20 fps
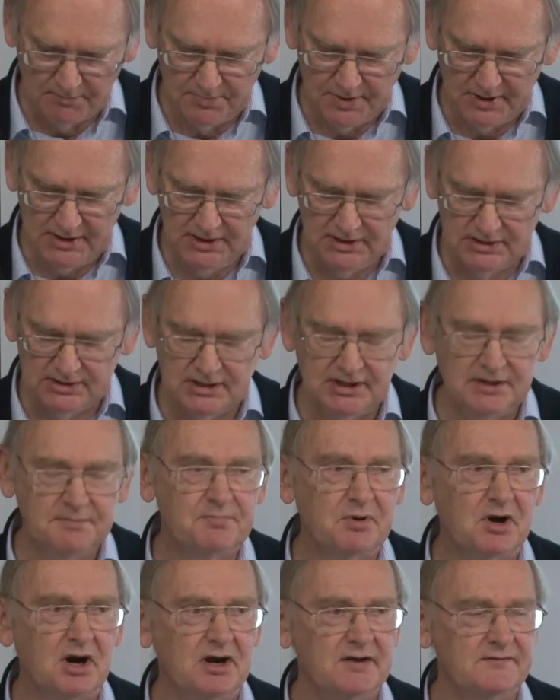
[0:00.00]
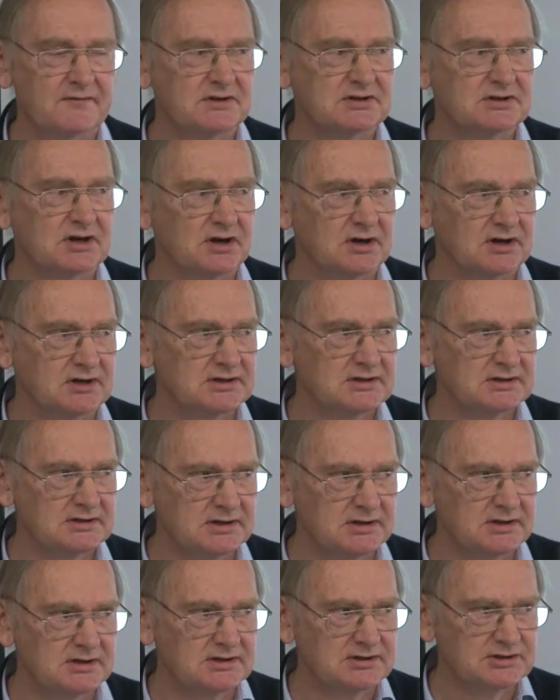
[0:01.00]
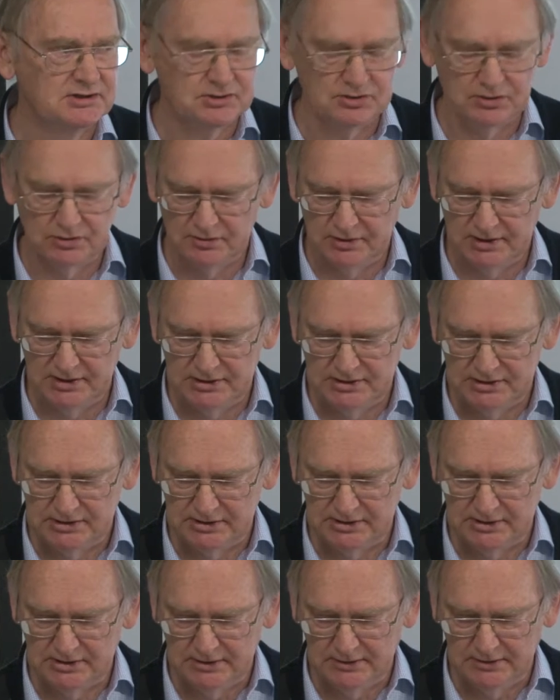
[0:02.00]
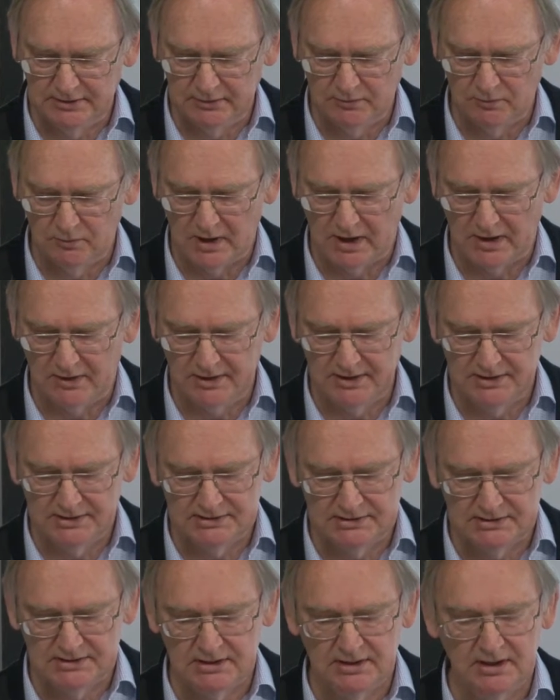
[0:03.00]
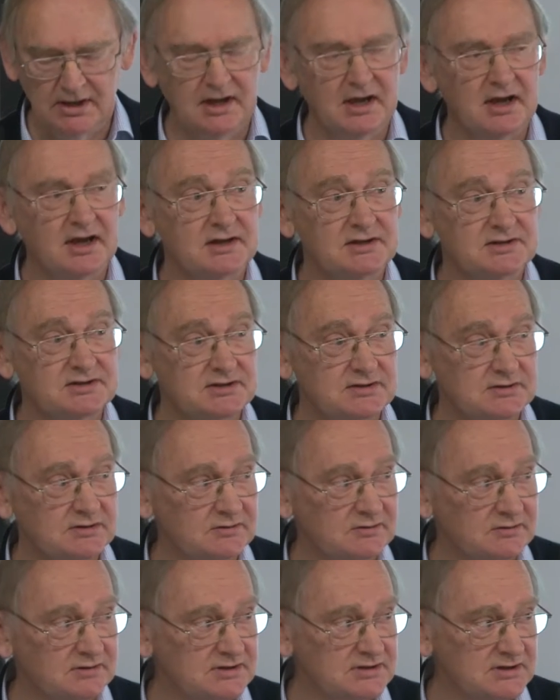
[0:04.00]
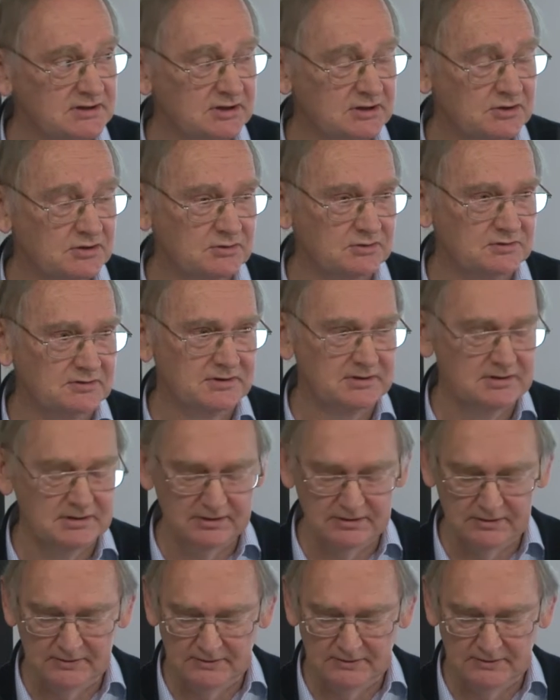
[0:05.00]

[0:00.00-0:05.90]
Bean deprivatised his storage worries as soon as he could.